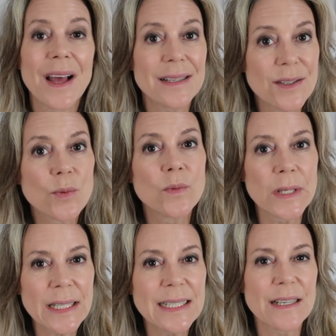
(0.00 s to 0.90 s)
That's a
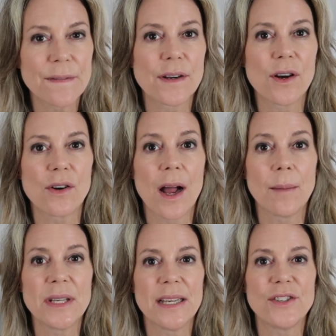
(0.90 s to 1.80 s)
really difficult
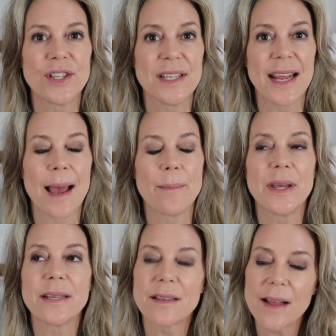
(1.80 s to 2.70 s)
combination to get,
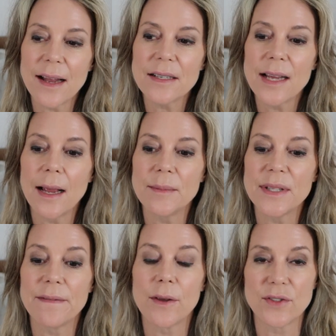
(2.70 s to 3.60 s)
because a lot of times
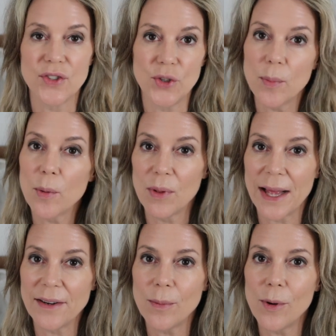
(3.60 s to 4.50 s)
if they're super
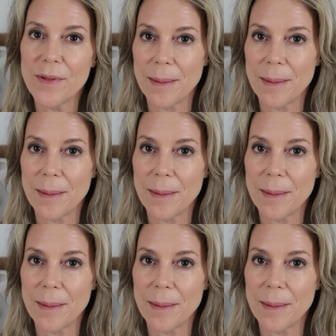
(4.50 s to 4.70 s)
blendable,